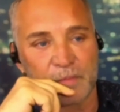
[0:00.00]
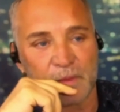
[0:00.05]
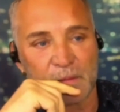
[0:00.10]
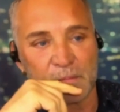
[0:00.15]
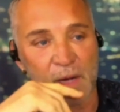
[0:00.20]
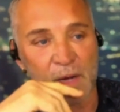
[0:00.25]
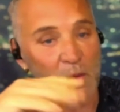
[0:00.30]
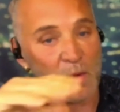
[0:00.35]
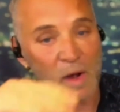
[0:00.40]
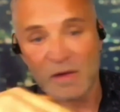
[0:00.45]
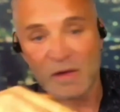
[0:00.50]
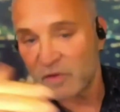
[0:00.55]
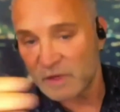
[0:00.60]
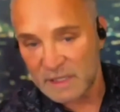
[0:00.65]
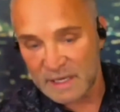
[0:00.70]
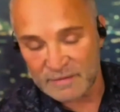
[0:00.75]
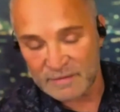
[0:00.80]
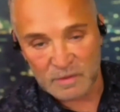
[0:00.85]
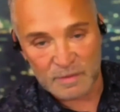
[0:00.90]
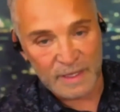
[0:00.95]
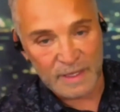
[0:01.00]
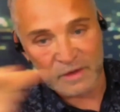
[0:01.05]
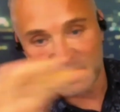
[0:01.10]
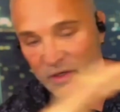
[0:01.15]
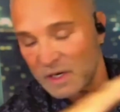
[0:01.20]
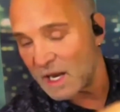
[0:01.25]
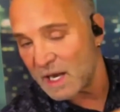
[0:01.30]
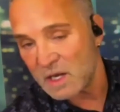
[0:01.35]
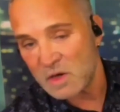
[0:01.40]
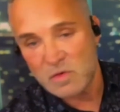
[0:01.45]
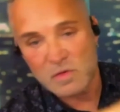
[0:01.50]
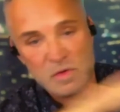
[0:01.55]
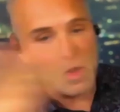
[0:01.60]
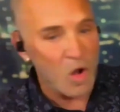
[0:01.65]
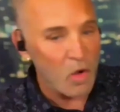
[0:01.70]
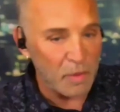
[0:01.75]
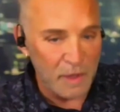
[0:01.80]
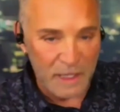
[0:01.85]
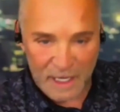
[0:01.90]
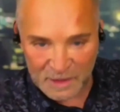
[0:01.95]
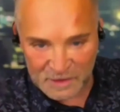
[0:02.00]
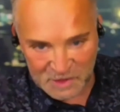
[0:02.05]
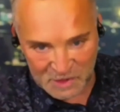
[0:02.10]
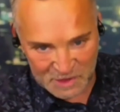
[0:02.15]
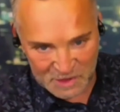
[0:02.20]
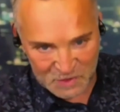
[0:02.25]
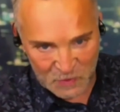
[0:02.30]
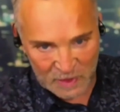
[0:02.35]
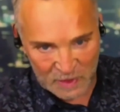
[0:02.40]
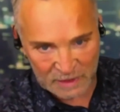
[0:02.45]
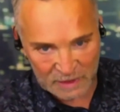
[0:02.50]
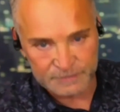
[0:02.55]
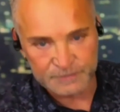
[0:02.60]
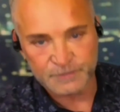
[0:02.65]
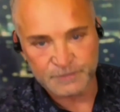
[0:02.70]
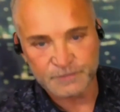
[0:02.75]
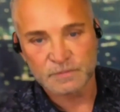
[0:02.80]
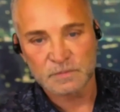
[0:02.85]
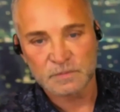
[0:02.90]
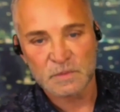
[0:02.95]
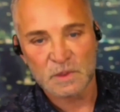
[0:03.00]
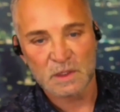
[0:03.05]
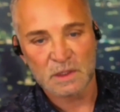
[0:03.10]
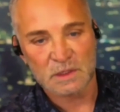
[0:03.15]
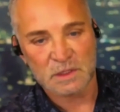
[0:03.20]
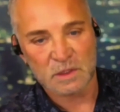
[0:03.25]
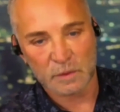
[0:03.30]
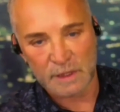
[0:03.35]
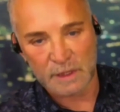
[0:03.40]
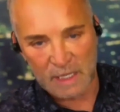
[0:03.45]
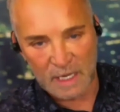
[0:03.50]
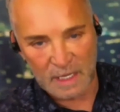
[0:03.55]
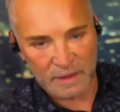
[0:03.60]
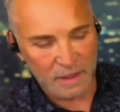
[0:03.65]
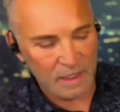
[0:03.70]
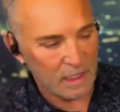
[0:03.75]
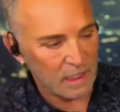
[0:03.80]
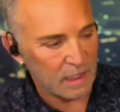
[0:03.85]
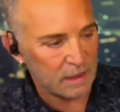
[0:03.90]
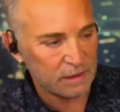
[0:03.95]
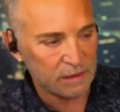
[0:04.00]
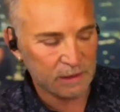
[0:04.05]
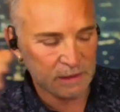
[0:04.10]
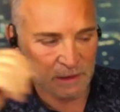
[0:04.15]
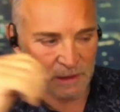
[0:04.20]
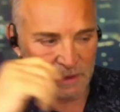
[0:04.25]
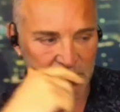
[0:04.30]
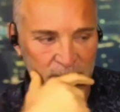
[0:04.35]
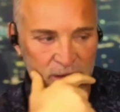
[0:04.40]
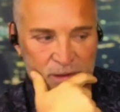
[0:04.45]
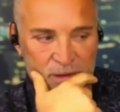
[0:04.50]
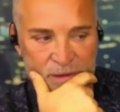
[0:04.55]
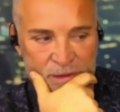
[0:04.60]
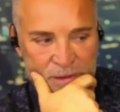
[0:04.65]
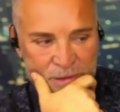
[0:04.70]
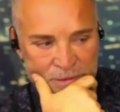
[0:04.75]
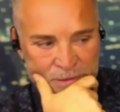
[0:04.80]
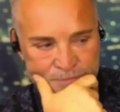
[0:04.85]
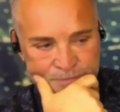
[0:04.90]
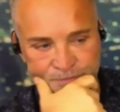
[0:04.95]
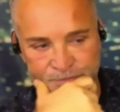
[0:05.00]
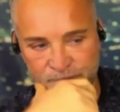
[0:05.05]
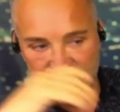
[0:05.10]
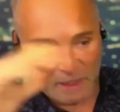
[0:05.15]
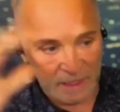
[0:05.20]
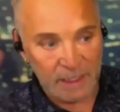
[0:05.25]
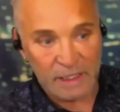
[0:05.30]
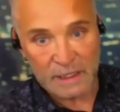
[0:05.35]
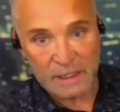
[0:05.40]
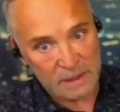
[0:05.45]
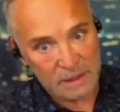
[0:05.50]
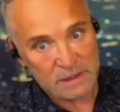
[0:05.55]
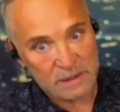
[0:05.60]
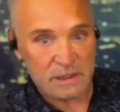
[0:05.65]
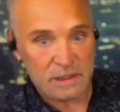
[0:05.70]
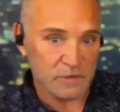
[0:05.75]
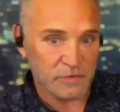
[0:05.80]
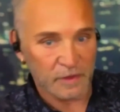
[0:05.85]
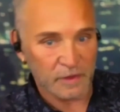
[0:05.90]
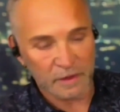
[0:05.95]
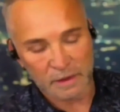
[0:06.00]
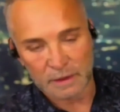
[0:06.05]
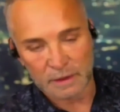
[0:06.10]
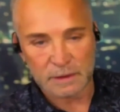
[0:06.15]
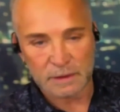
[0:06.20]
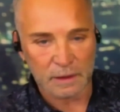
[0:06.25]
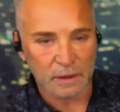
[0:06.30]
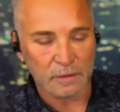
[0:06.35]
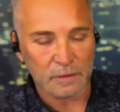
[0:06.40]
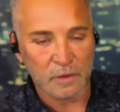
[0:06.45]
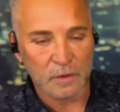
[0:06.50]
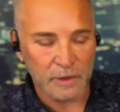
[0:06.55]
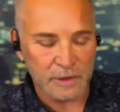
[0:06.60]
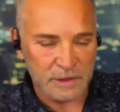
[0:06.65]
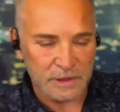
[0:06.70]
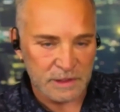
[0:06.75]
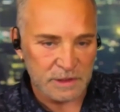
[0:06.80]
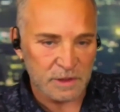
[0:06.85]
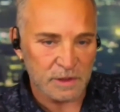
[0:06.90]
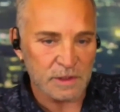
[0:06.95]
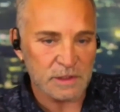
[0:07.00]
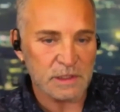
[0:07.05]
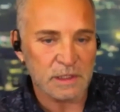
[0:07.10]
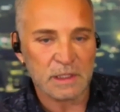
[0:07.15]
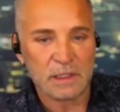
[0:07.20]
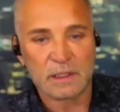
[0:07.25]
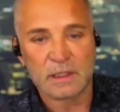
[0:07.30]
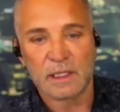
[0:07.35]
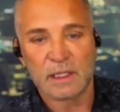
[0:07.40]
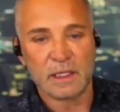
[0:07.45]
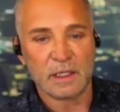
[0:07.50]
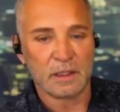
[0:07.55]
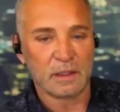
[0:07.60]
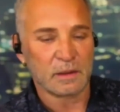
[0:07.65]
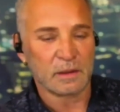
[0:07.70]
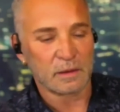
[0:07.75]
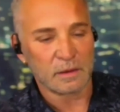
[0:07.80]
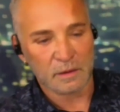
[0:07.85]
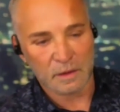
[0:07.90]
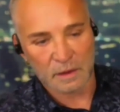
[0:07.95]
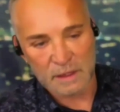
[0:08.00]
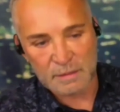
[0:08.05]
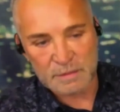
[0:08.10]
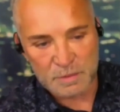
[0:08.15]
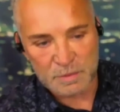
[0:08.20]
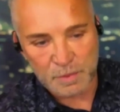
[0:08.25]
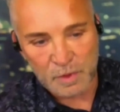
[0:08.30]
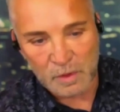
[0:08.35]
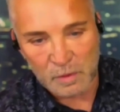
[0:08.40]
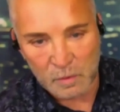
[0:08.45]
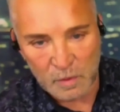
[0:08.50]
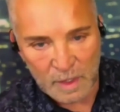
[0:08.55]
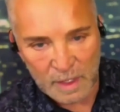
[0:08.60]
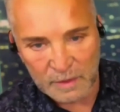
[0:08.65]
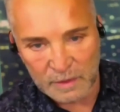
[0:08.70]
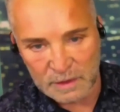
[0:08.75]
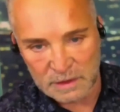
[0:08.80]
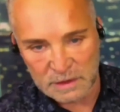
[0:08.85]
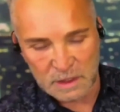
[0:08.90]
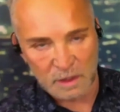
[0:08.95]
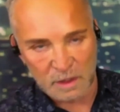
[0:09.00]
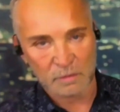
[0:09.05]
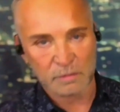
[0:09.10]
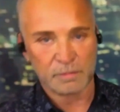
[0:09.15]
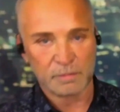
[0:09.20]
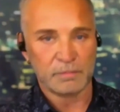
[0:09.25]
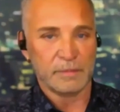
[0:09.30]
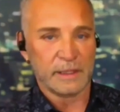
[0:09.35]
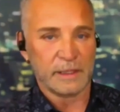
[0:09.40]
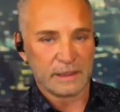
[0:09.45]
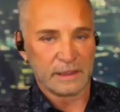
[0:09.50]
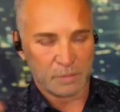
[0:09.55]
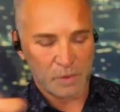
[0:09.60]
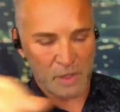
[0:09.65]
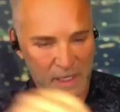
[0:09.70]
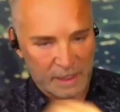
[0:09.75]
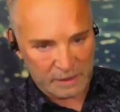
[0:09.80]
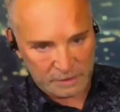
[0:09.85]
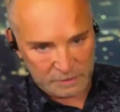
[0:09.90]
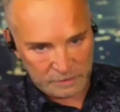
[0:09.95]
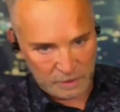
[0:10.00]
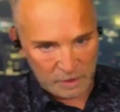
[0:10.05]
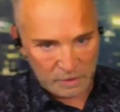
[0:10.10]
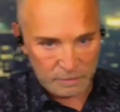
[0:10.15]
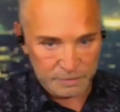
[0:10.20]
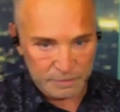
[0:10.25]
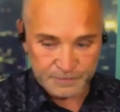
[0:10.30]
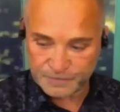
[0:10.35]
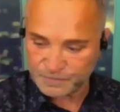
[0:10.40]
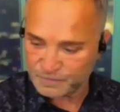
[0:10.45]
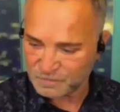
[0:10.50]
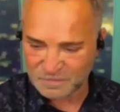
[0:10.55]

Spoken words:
My wife had never met her, and I knew nobody else at this wedding. So we get there, and it's very, hoity-toity. And there comes a point where it's, meet the bride and groom.